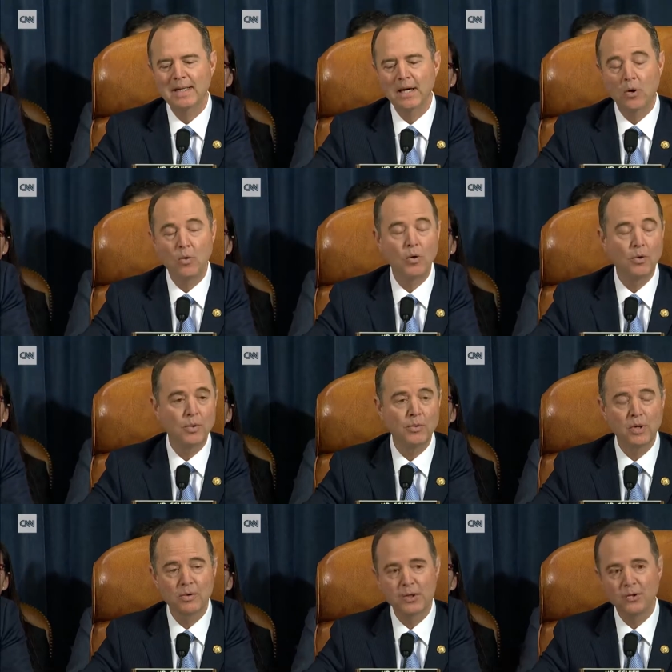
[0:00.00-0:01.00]
or we'll
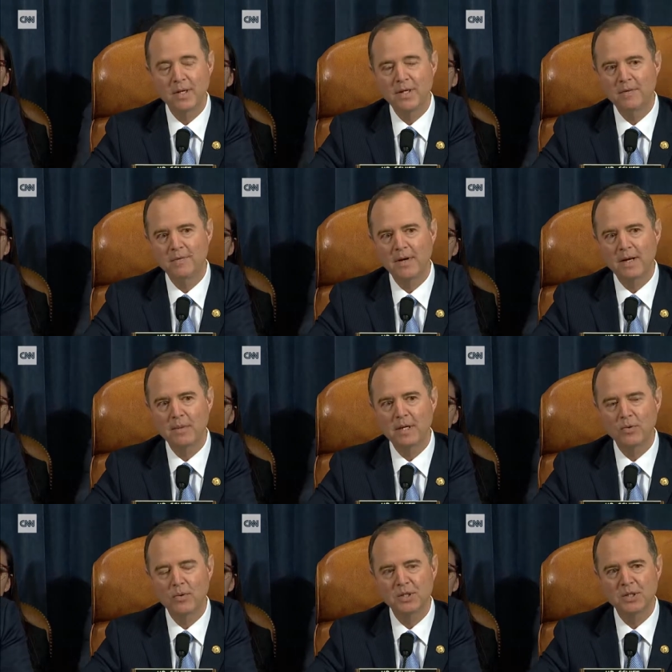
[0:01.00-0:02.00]
go straight to
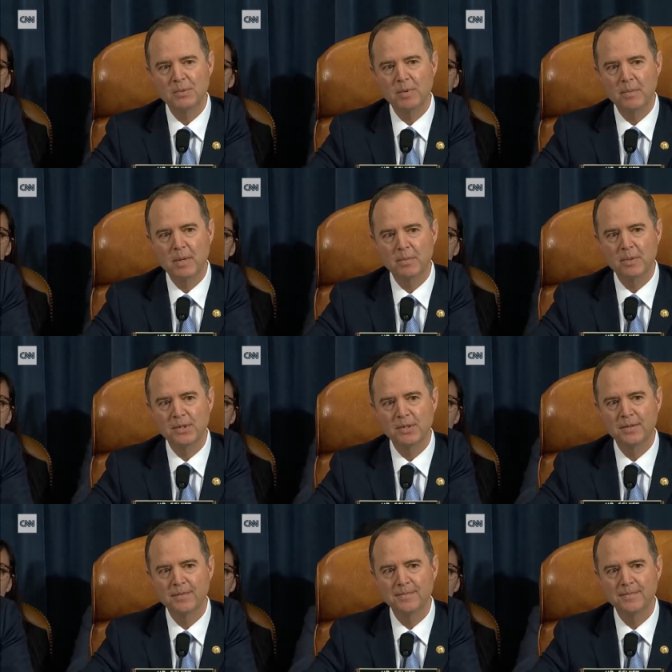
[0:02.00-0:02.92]
5-minute questions by members.